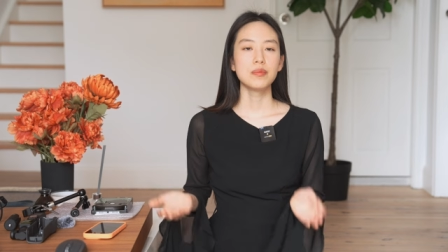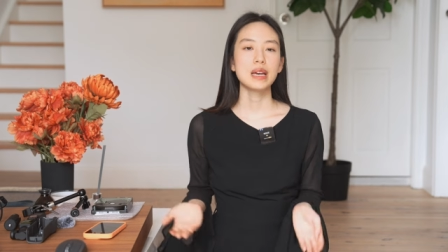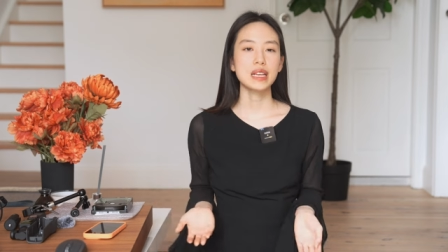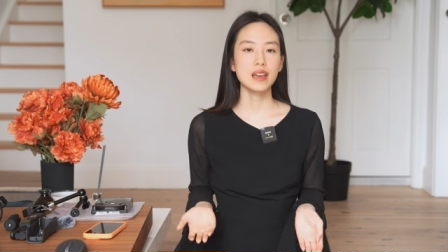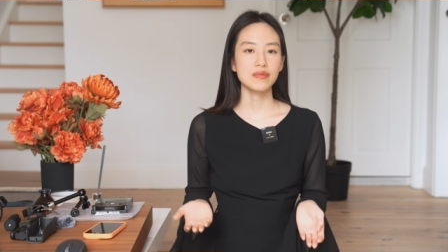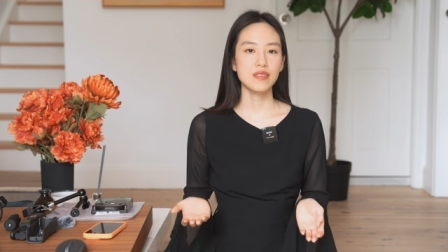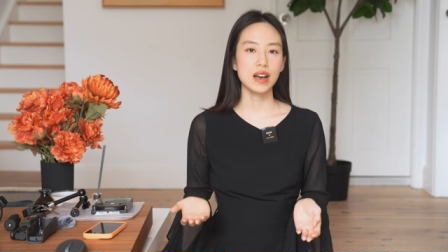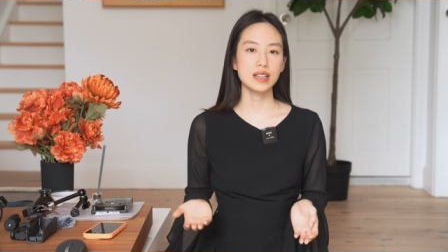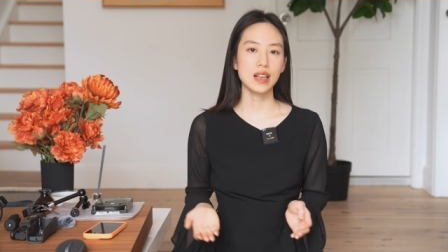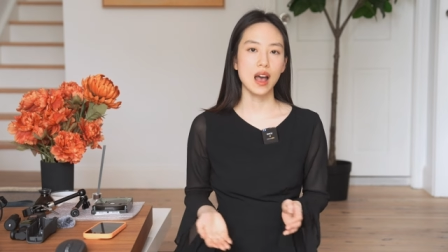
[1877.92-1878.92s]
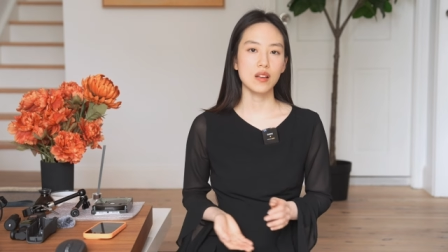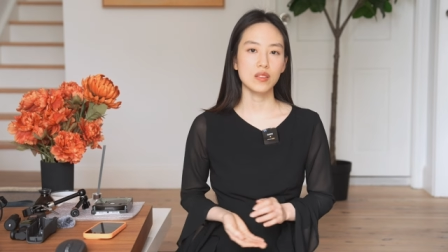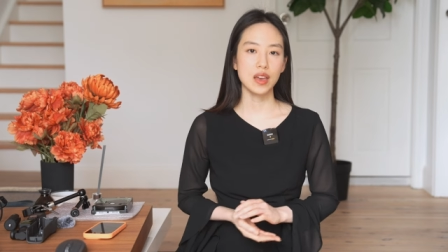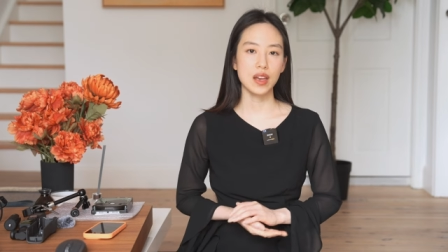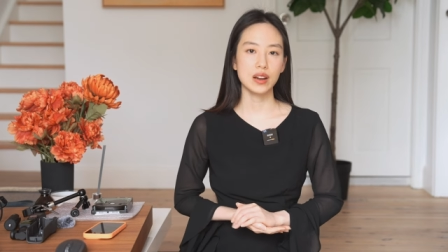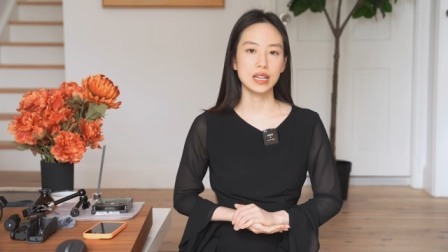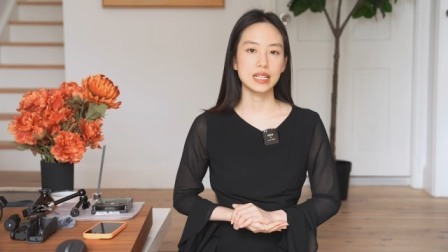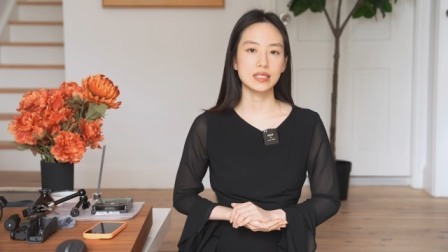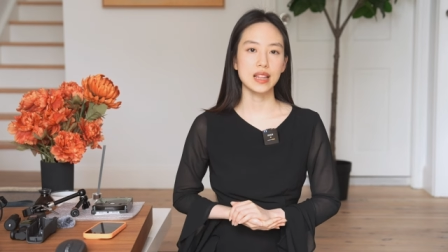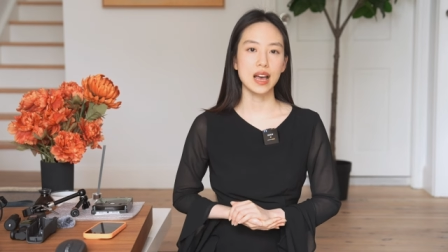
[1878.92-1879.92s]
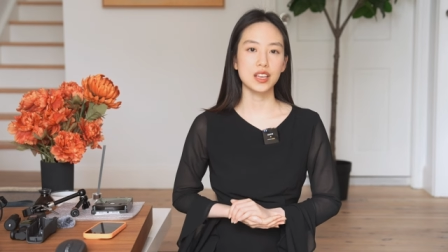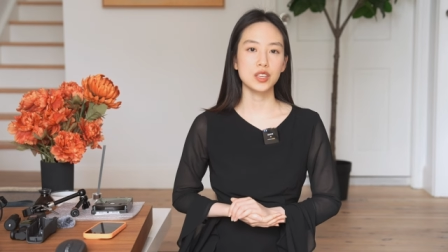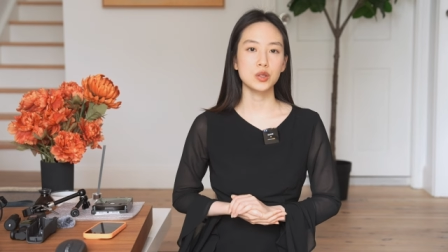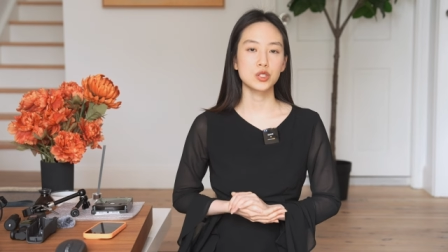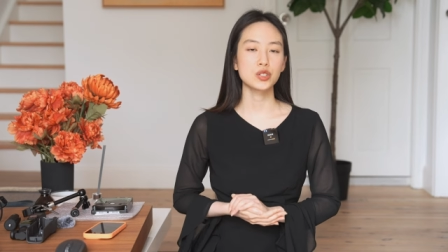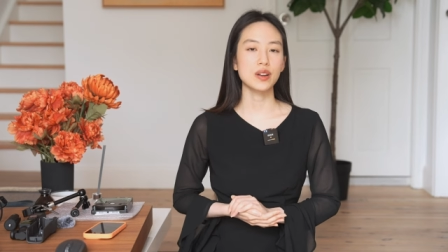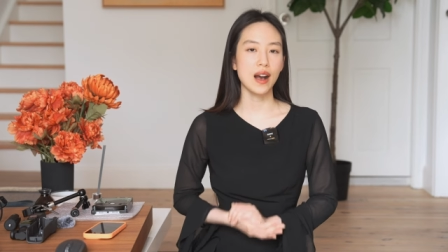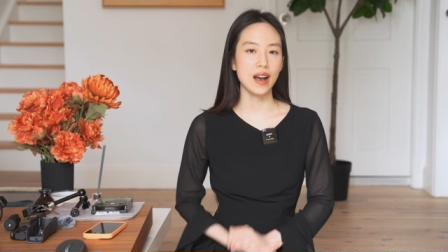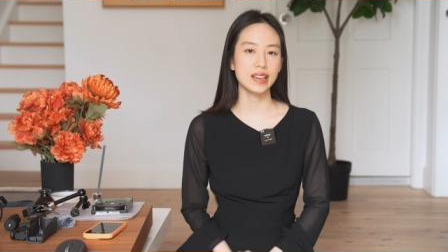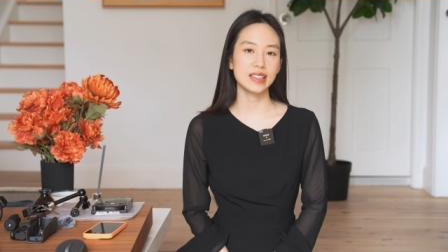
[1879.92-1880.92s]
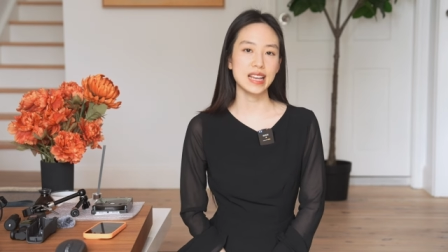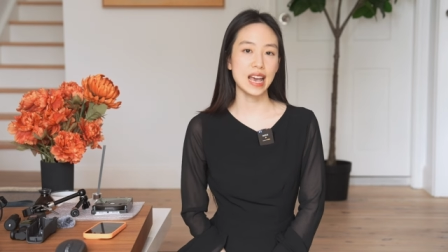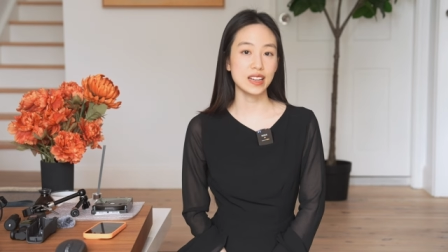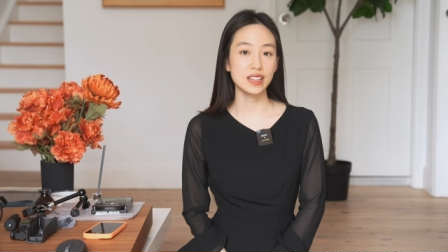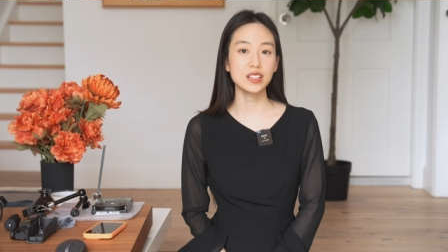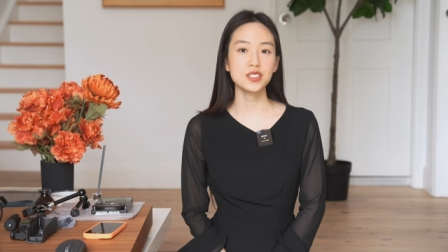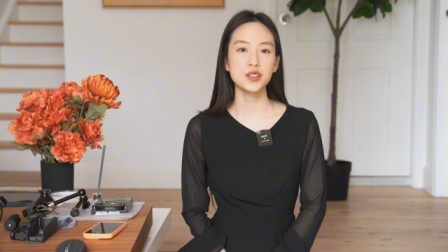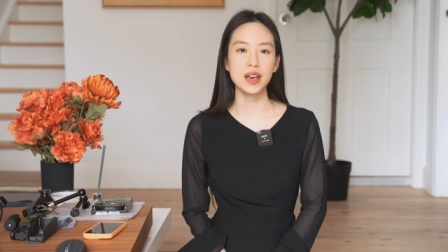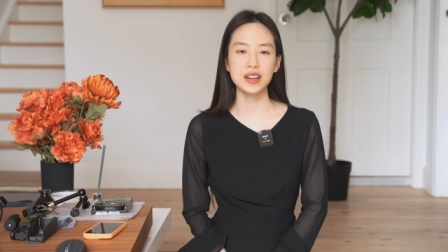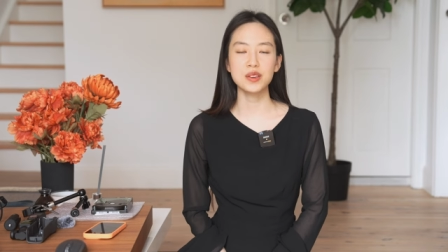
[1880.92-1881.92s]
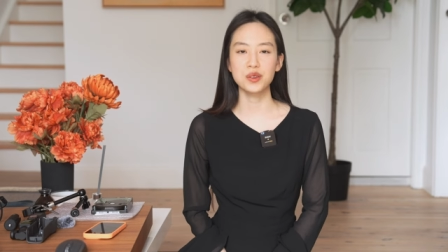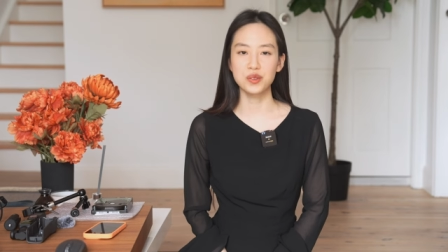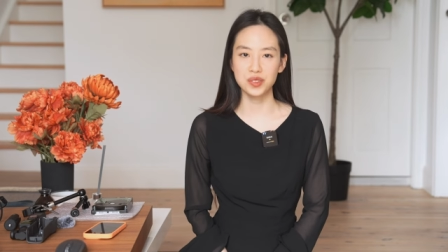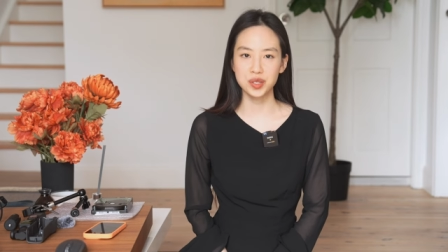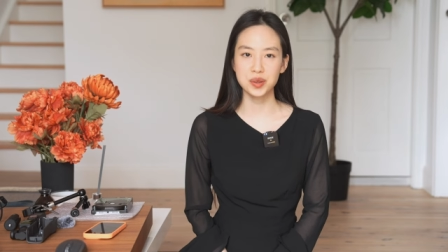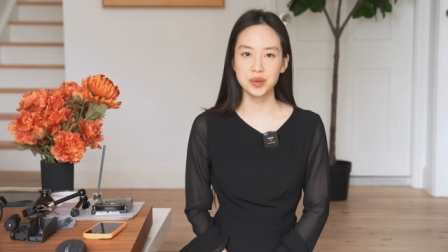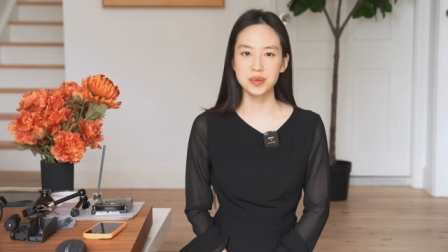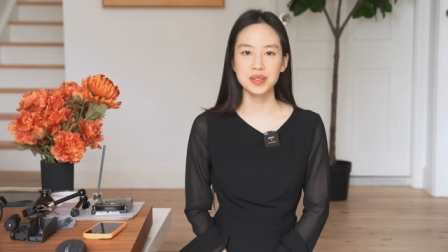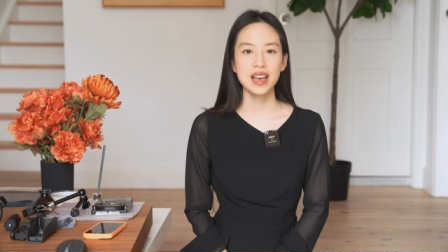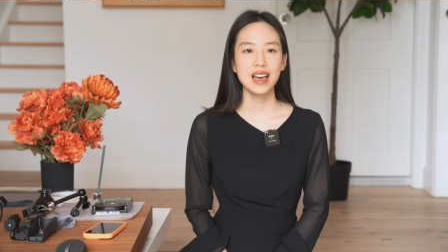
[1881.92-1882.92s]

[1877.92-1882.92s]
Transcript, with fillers: Many advice out there is that you should hire an editor to edit your videos.